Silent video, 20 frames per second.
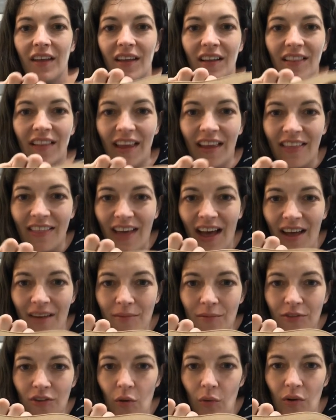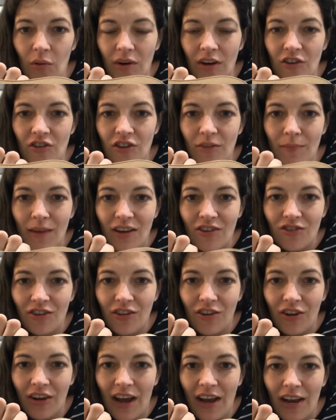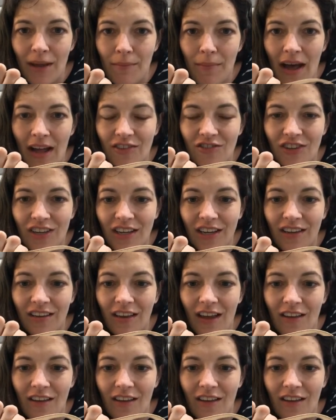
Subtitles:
like that. So we want to just make sure they're kind of matching